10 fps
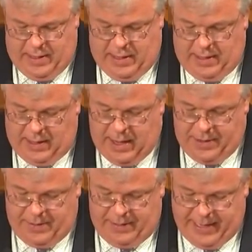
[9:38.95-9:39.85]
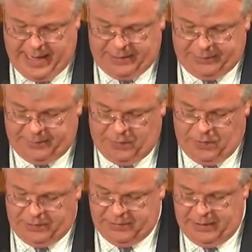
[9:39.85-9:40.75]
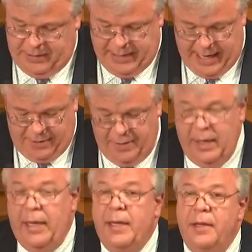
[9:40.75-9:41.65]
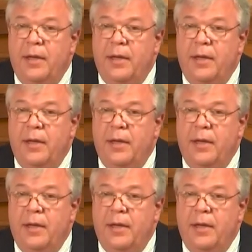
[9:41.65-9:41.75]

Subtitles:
In lottery, the House supports the integrity